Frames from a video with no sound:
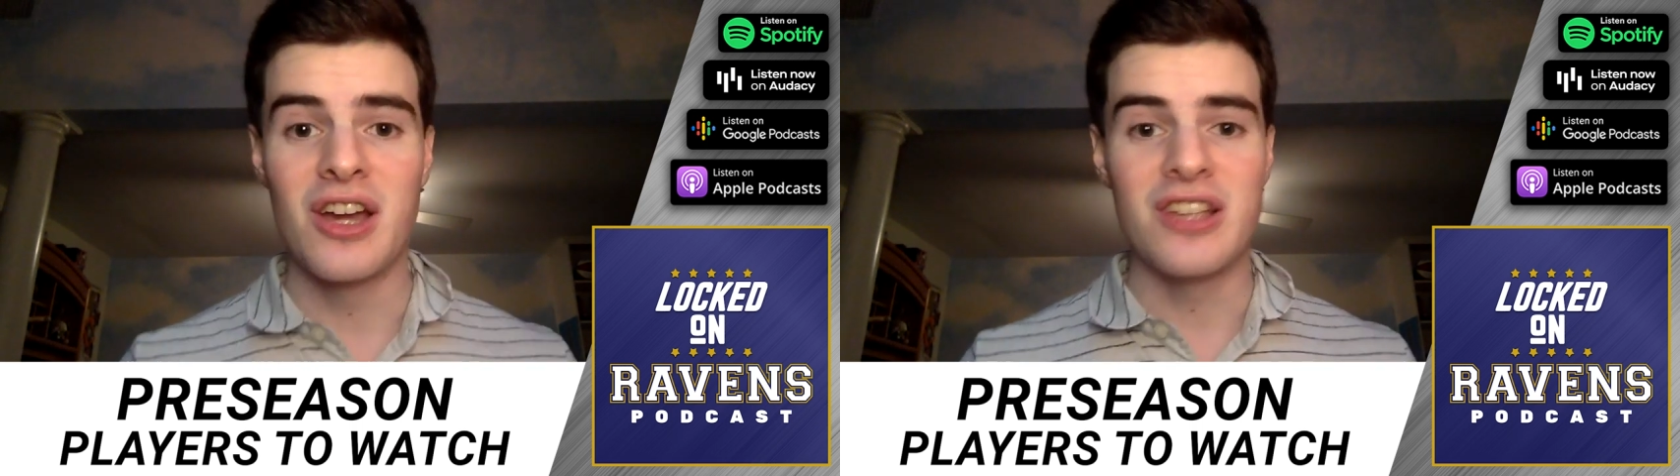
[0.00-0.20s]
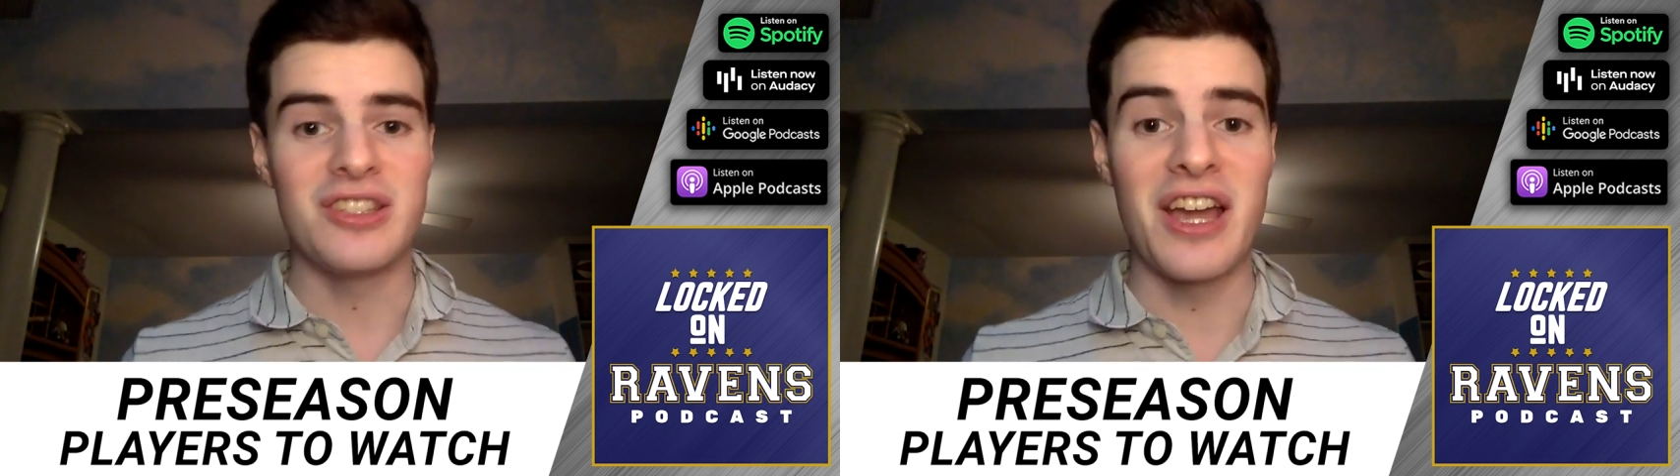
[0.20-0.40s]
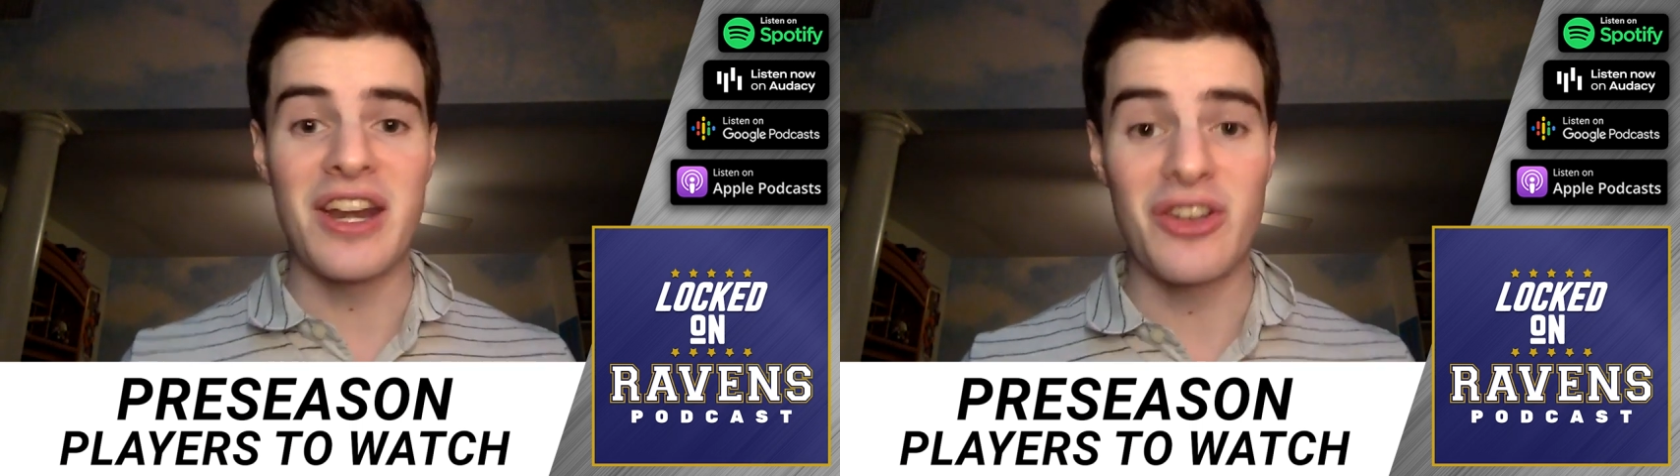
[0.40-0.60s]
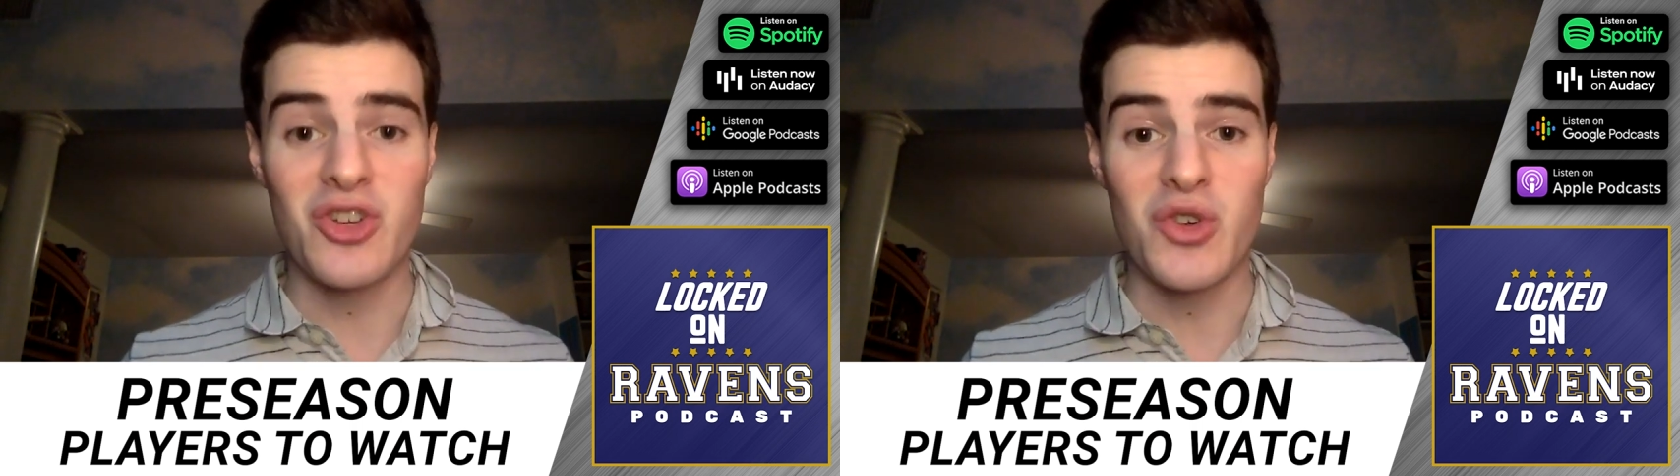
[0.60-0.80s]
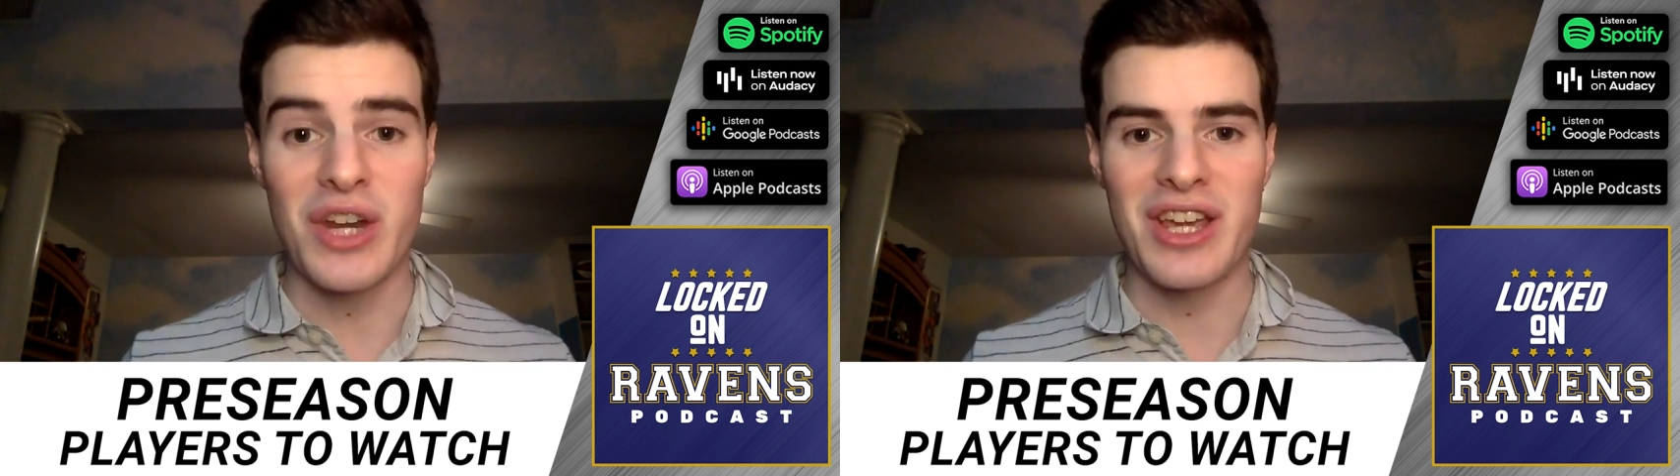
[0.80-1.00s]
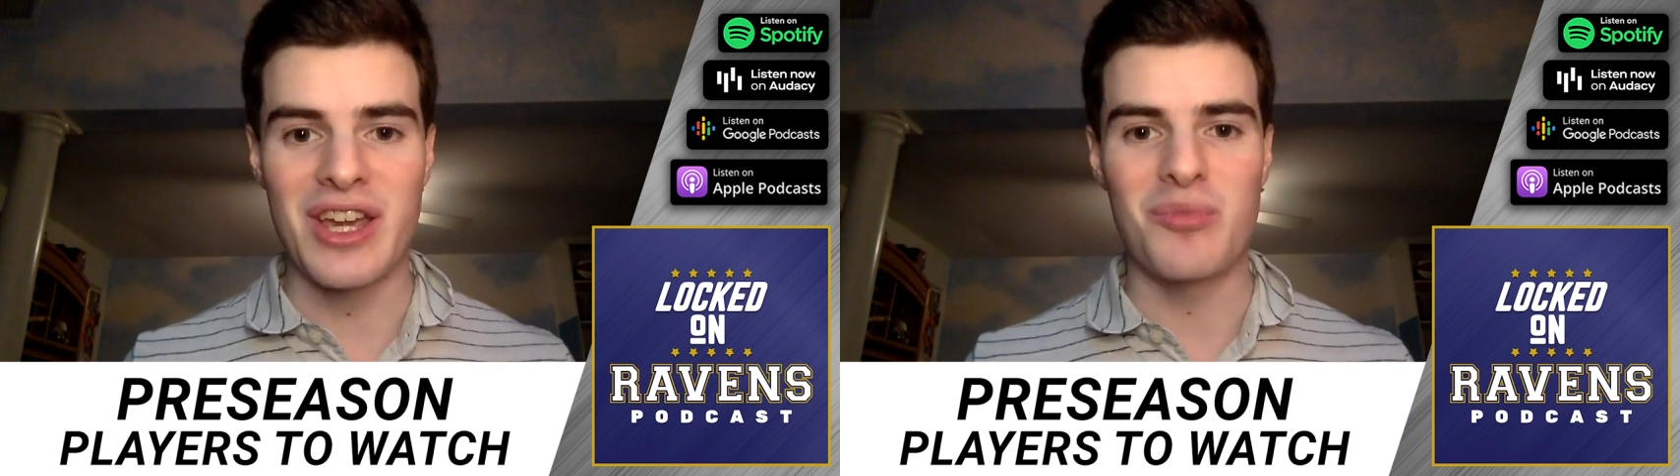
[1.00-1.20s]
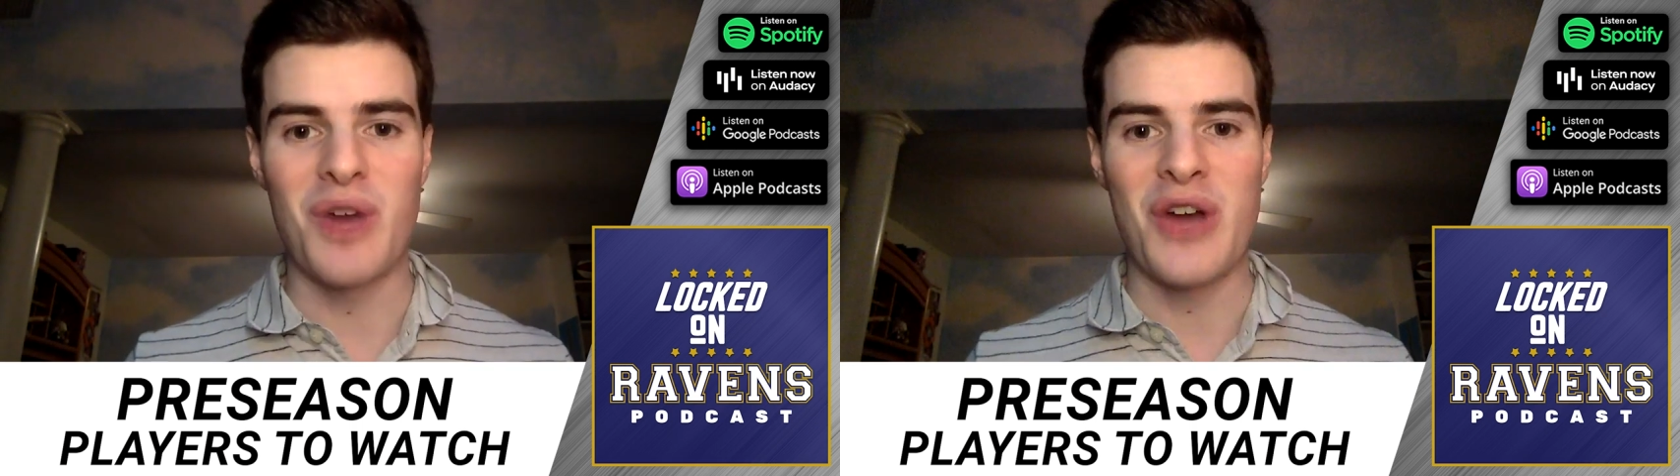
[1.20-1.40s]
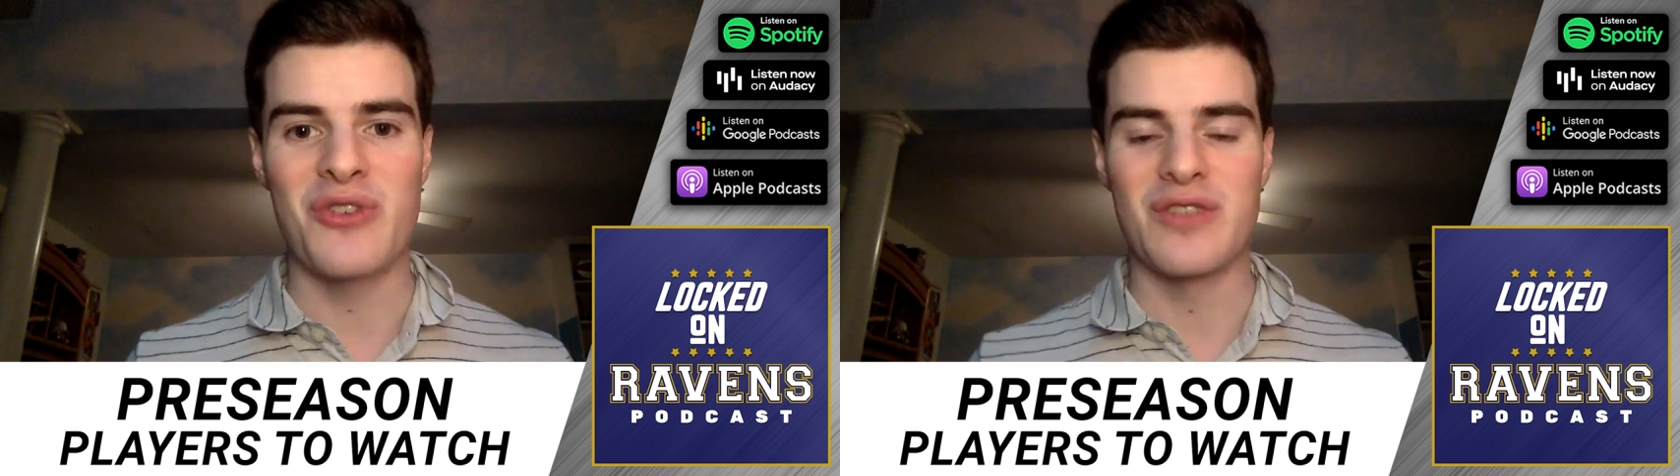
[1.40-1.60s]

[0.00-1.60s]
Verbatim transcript: stand out at training camp wide